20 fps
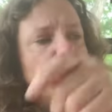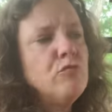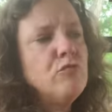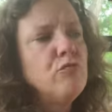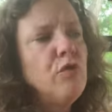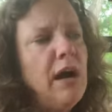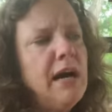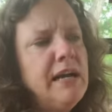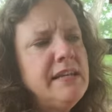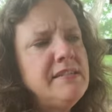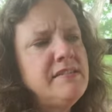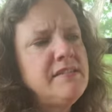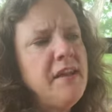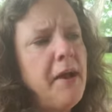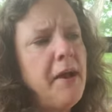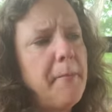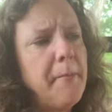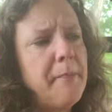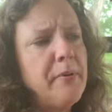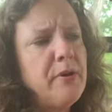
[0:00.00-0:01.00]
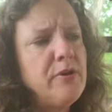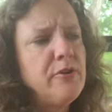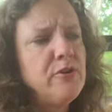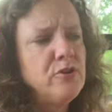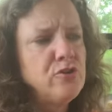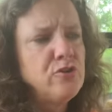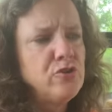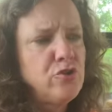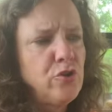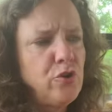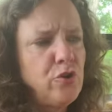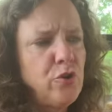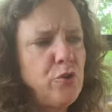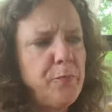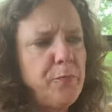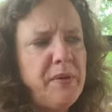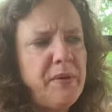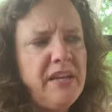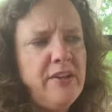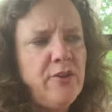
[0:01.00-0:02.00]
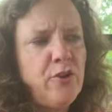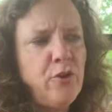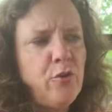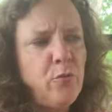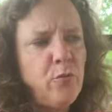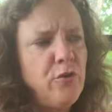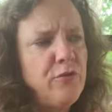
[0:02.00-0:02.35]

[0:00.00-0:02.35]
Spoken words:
"Rise up, Sir Peter